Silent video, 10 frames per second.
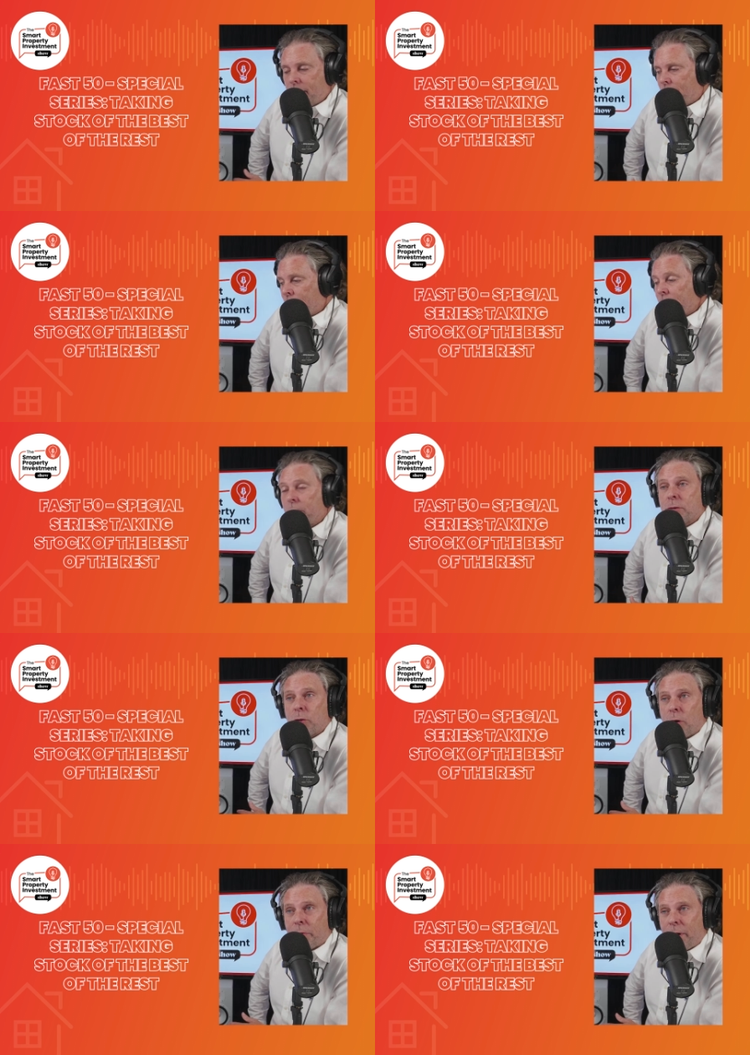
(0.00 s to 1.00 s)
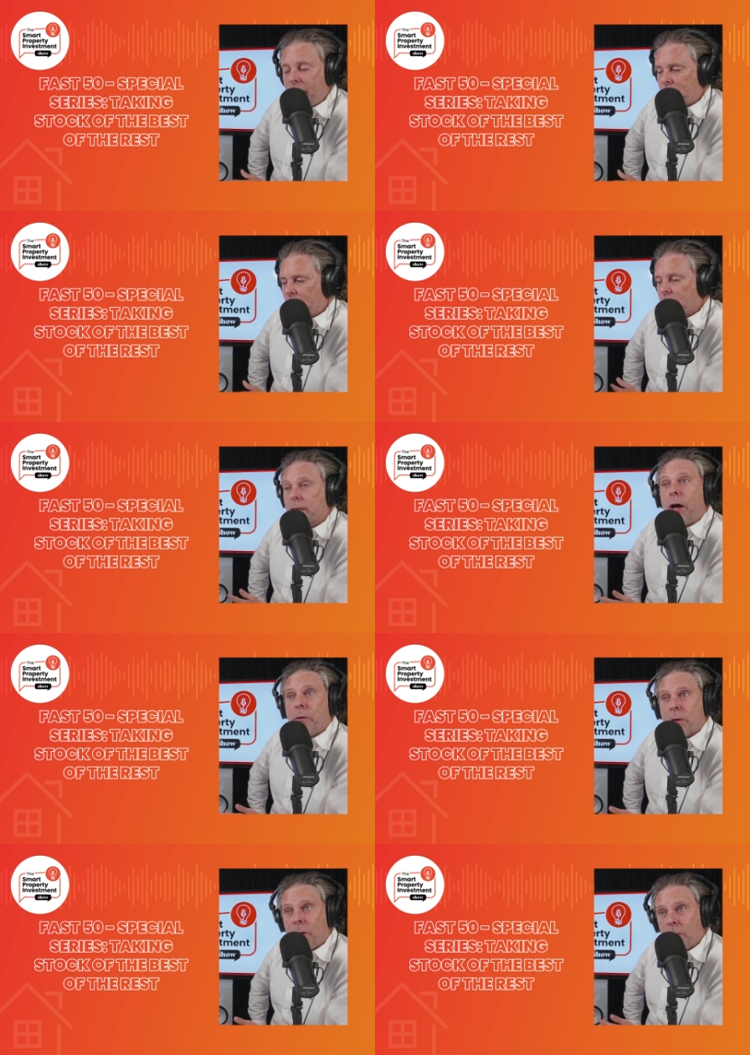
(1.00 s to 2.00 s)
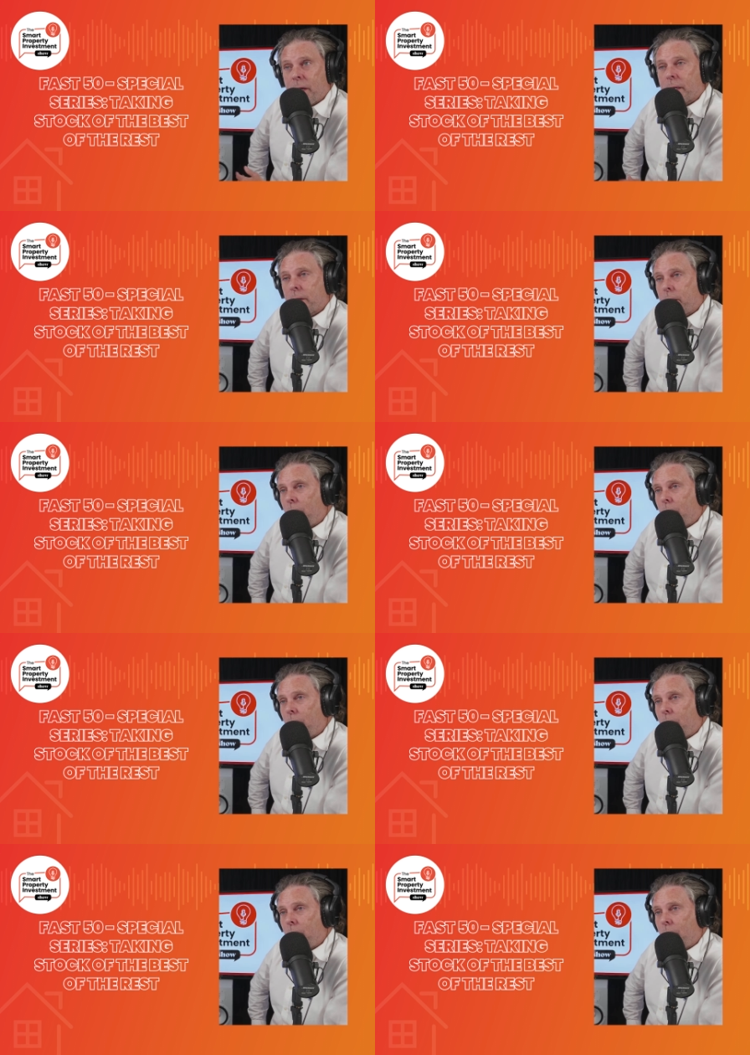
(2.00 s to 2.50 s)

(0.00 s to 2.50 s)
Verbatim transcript: Mm-hmm. Um, there is good operators and there's a code of conduct.